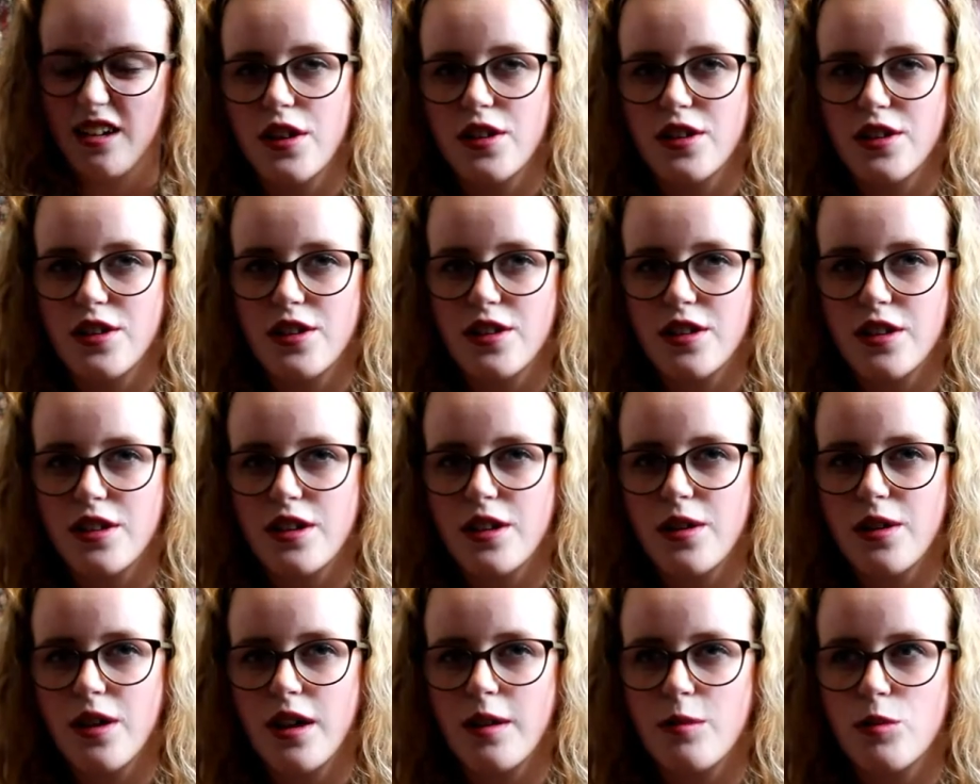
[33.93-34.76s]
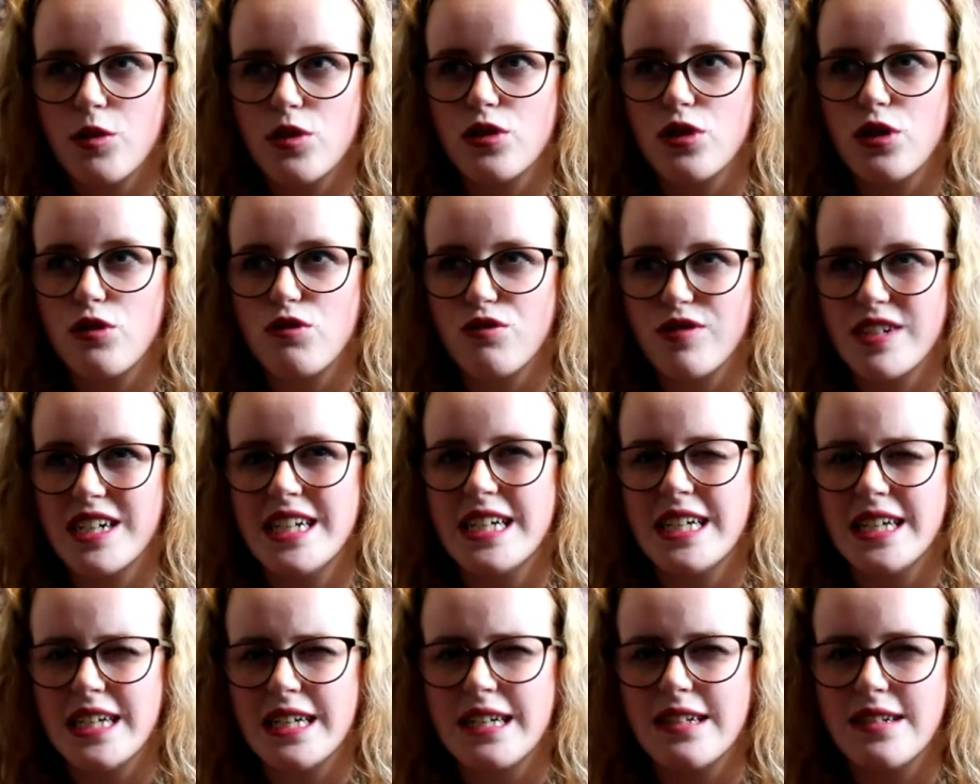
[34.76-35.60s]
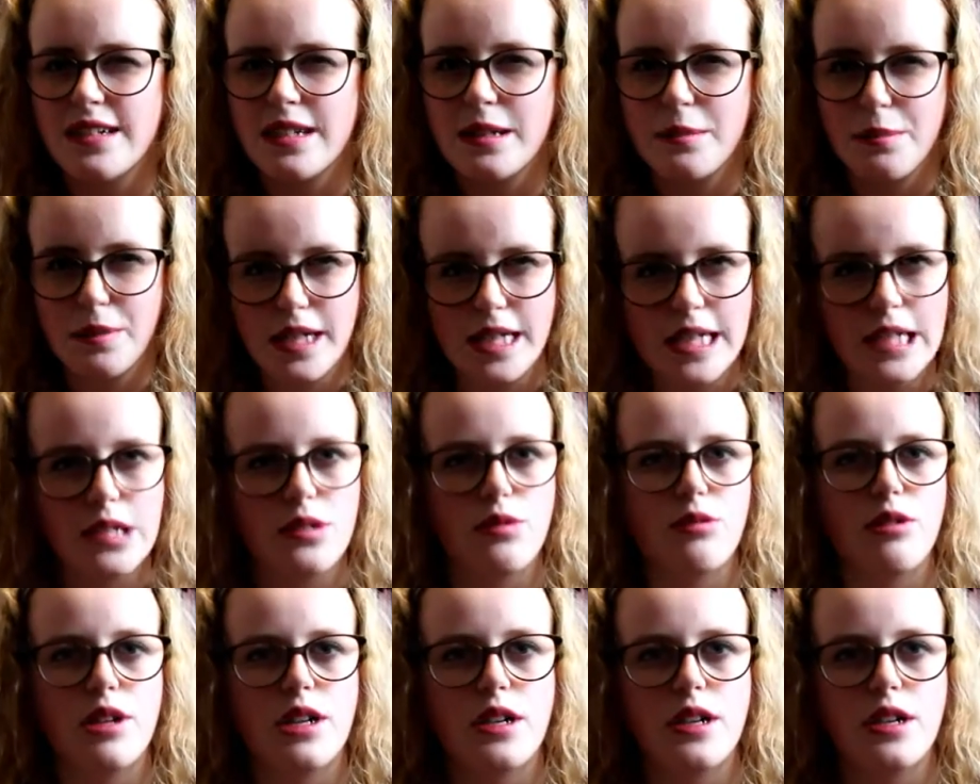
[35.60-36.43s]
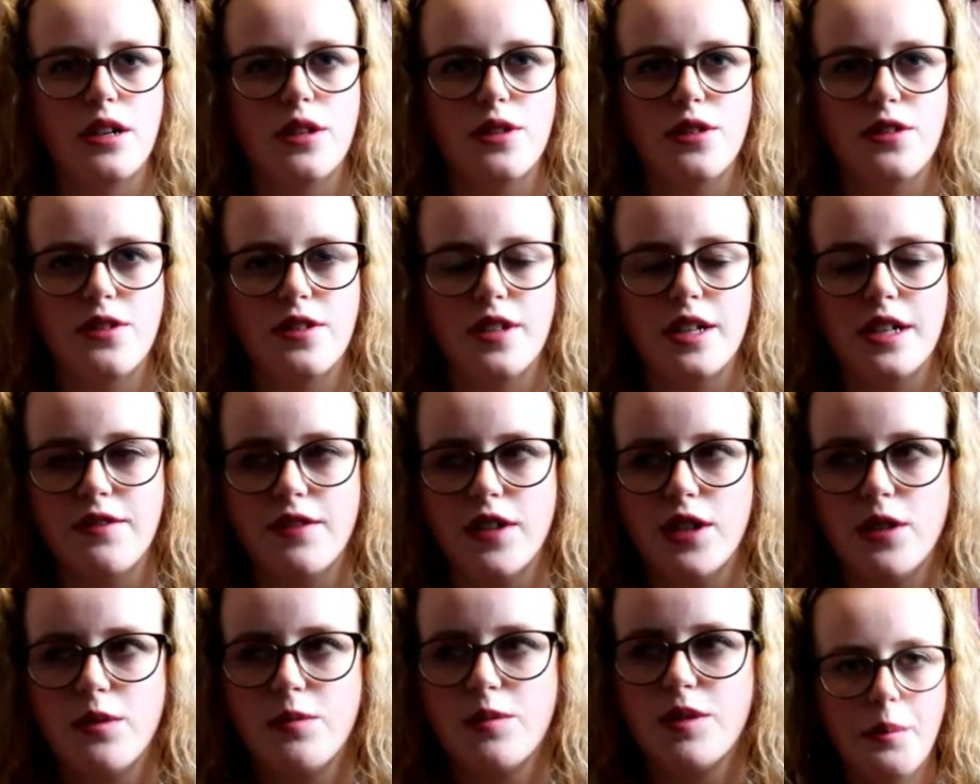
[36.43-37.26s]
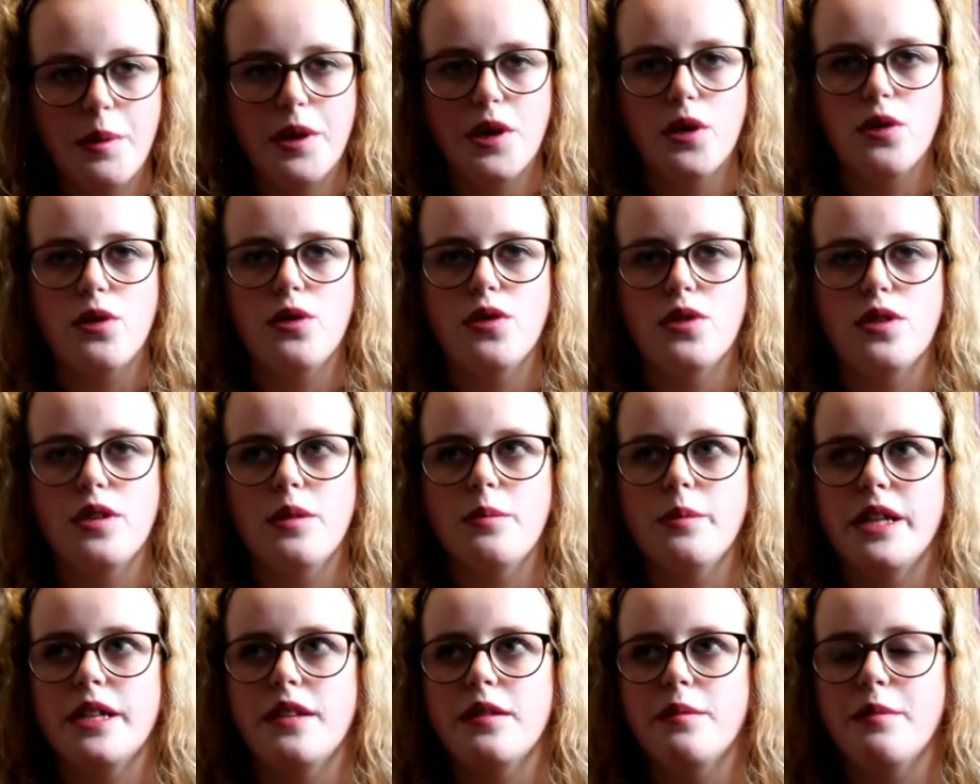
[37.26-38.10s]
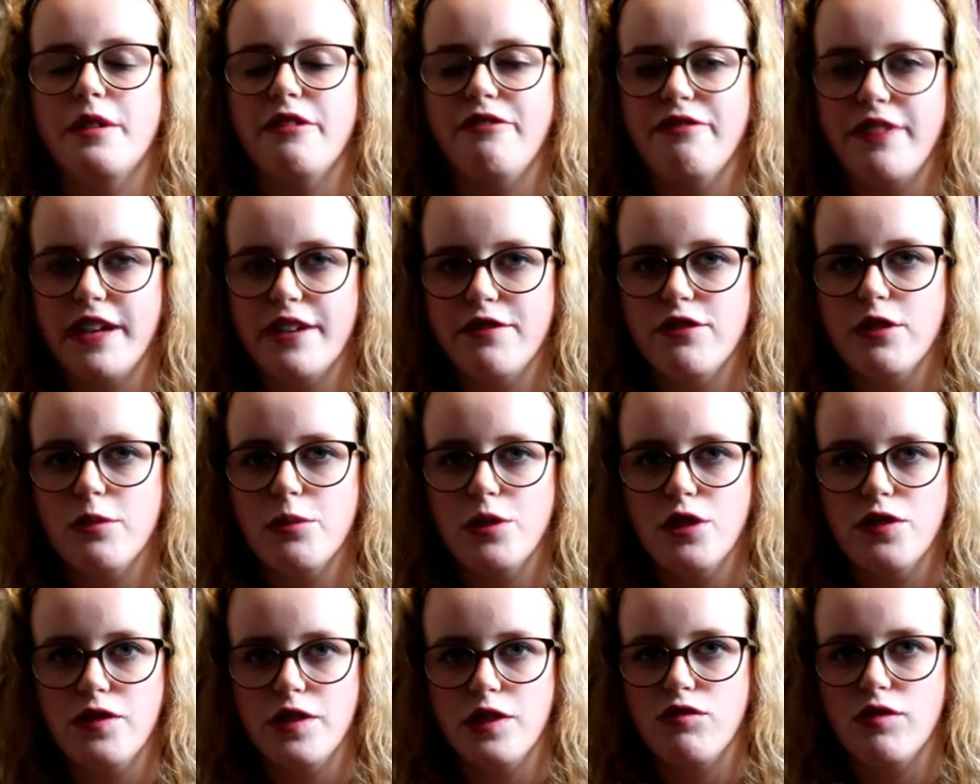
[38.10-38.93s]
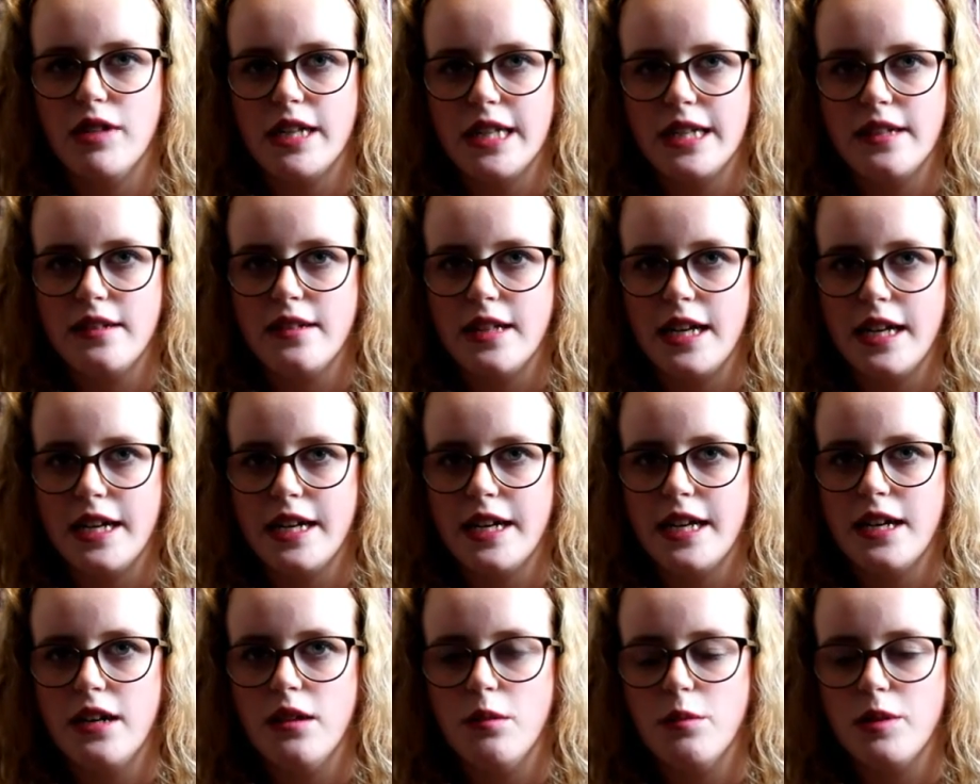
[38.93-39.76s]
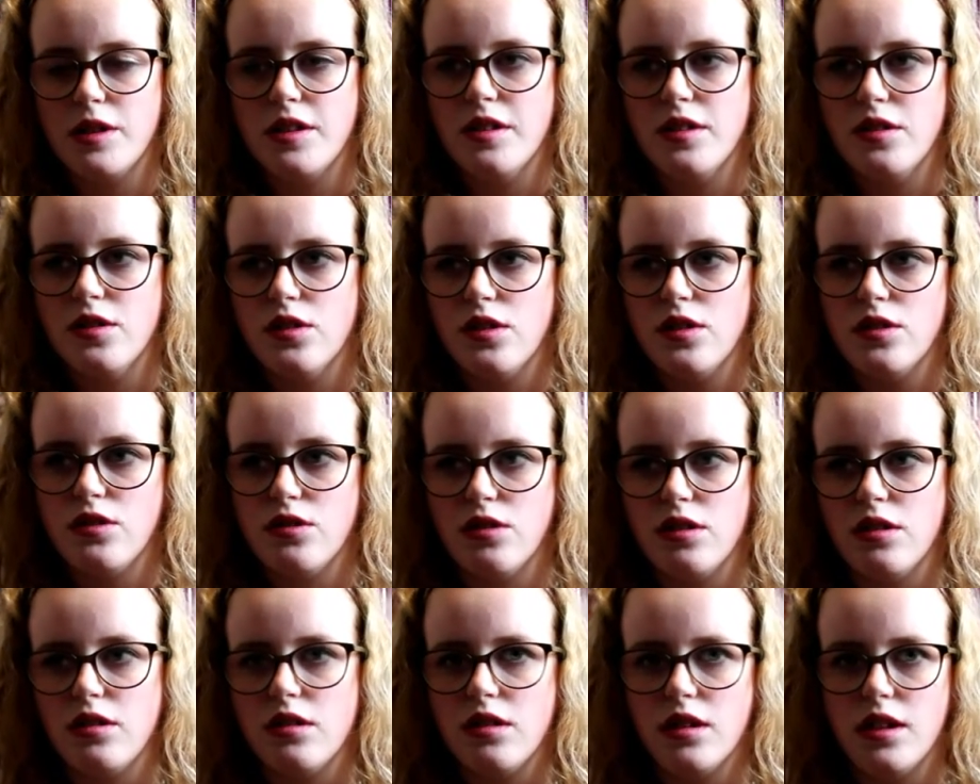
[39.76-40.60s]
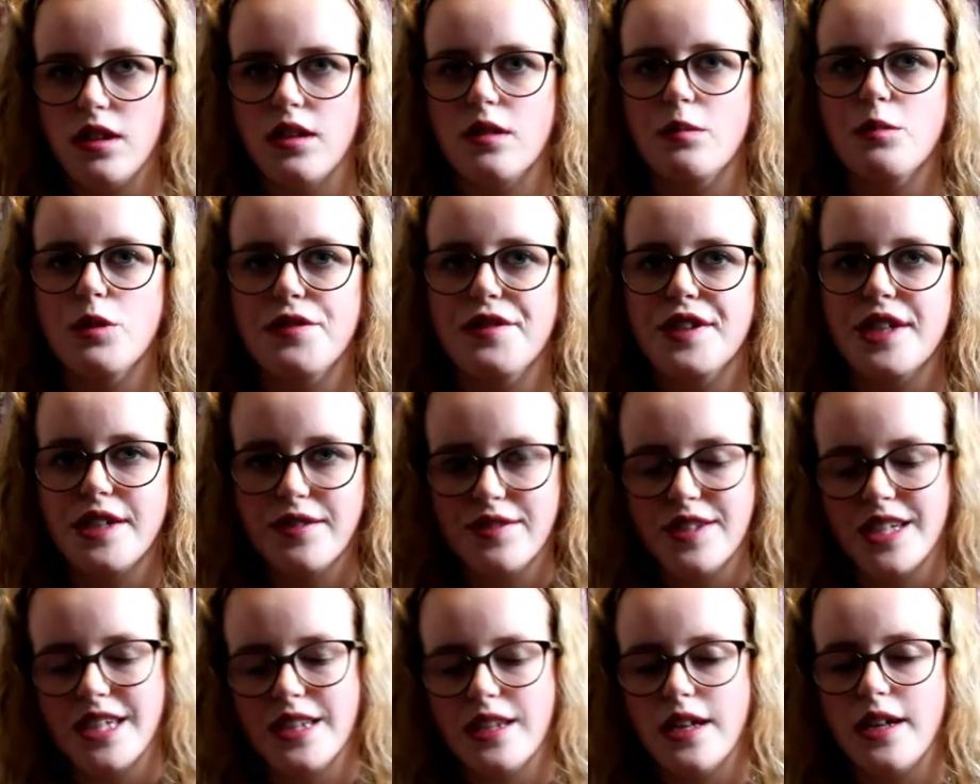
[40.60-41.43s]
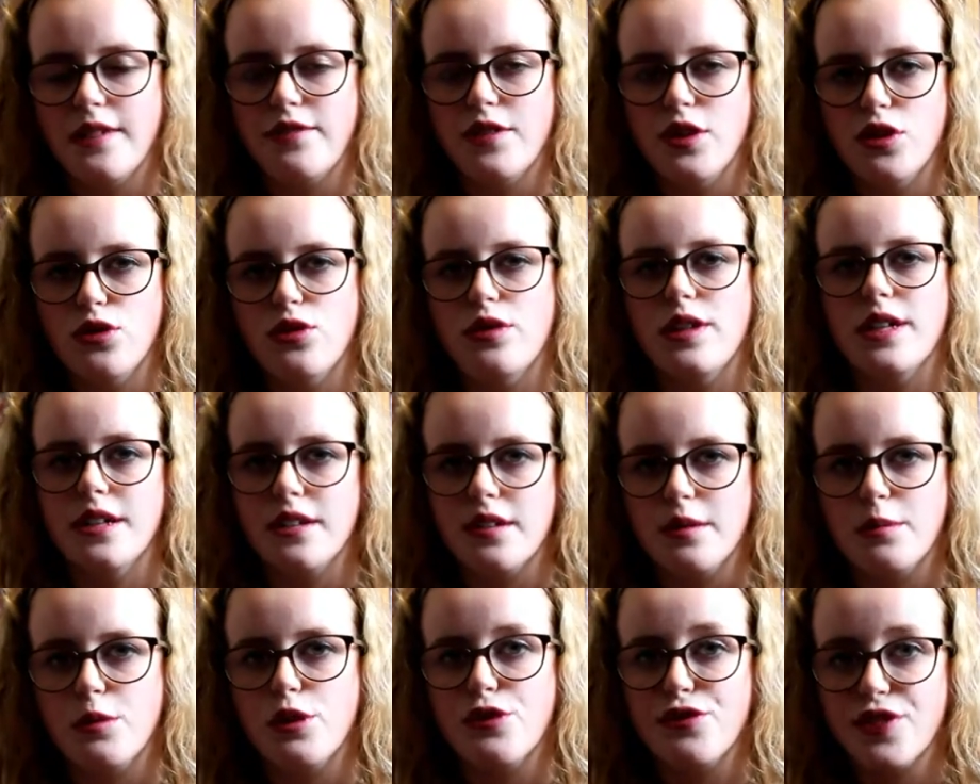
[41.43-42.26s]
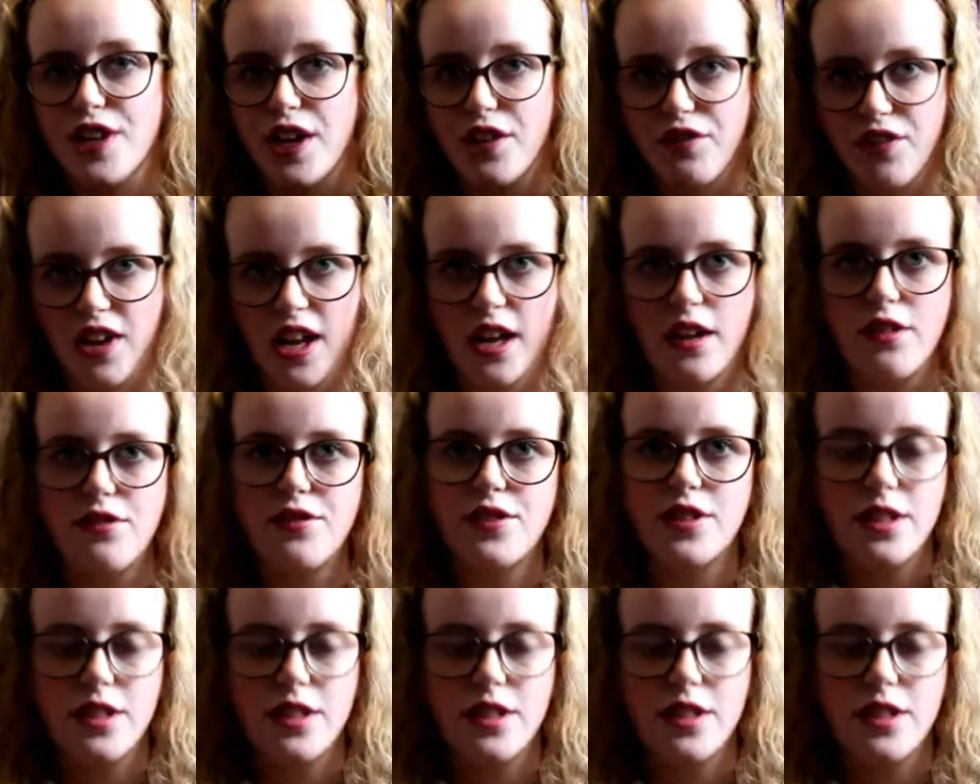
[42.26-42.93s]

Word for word: On another note, I'm also really easily pleased when I go to see films, but it also makes my favourite movies really stand out because it's not just another movie I've seen that I've enjoyed, it's a movie I've loved.